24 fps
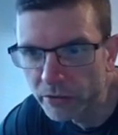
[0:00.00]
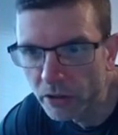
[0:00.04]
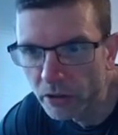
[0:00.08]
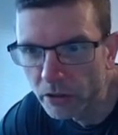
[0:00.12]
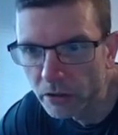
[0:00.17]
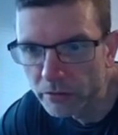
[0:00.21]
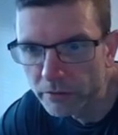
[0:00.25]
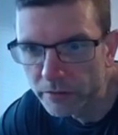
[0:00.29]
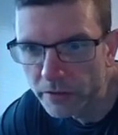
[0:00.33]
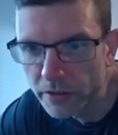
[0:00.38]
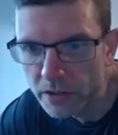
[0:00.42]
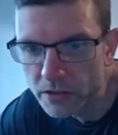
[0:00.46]

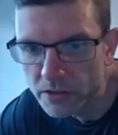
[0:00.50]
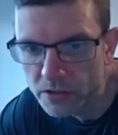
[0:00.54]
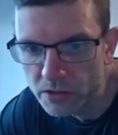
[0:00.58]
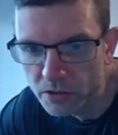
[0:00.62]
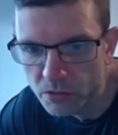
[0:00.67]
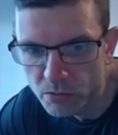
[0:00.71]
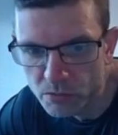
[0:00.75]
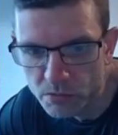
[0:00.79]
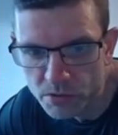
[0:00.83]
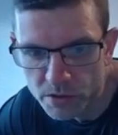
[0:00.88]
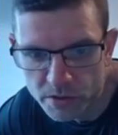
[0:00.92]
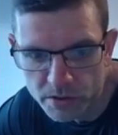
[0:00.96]
of a uh,
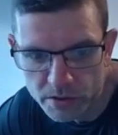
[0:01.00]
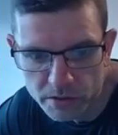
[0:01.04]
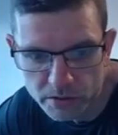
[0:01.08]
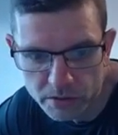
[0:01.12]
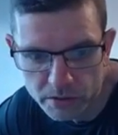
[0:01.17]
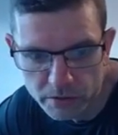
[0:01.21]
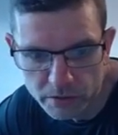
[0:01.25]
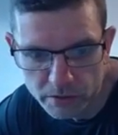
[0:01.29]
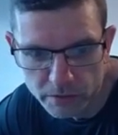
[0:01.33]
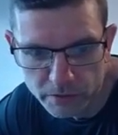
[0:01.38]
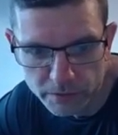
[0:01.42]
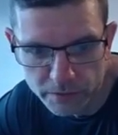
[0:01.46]
Sauce
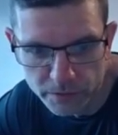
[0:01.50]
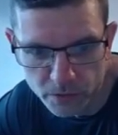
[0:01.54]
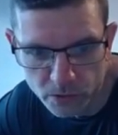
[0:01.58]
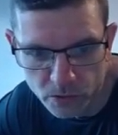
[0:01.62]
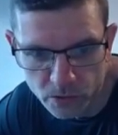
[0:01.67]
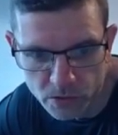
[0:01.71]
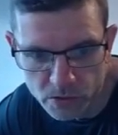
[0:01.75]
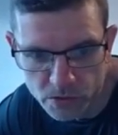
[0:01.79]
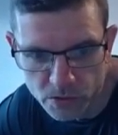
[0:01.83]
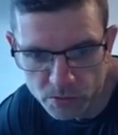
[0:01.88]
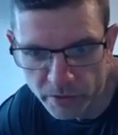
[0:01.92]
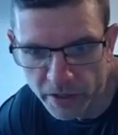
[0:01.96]

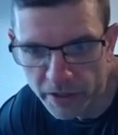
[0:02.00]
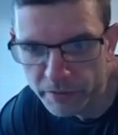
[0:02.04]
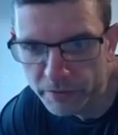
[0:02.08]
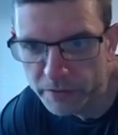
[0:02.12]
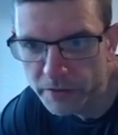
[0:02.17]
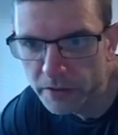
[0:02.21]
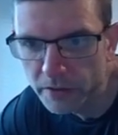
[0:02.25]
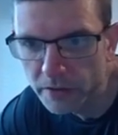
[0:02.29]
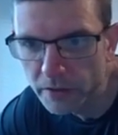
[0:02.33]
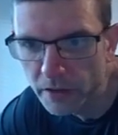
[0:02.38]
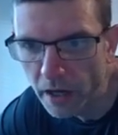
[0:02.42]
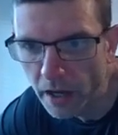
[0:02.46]
for Zwift
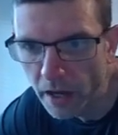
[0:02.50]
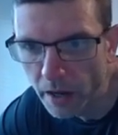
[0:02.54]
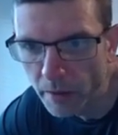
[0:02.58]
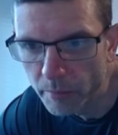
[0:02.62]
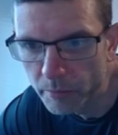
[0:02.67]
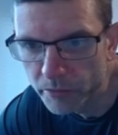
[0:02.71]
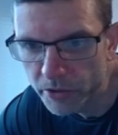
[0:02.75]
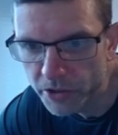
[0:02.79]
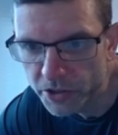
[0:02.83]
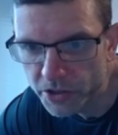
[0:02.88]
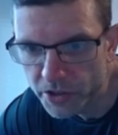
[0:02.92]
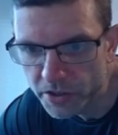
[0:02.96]
um,
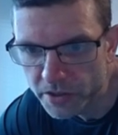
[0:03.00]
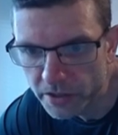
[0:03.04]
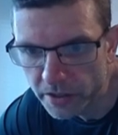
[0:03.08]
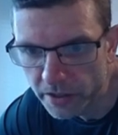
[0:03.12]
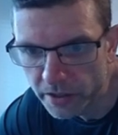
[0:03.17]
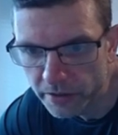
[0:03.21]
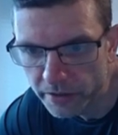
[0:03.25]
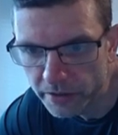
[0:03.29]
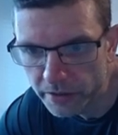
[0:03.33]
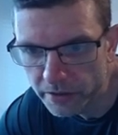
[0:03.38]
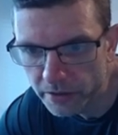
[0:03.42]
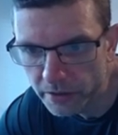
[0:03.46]
which is
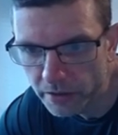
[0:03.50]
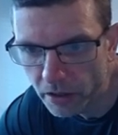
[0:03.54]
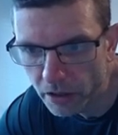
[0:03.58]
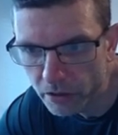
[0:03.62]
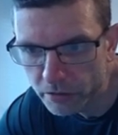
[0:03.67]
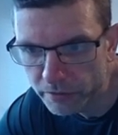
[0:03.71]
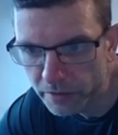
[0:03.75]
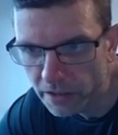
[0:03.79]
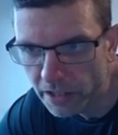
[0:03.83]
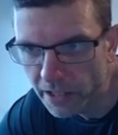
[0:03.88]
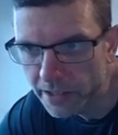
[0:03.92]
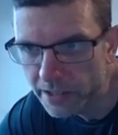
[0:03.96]
an
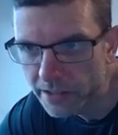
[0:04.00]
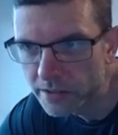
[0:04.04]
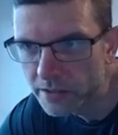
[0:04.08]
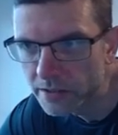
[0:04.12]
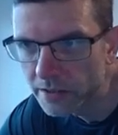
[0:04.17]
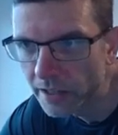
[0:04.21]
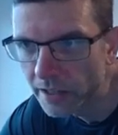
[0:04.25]
overlays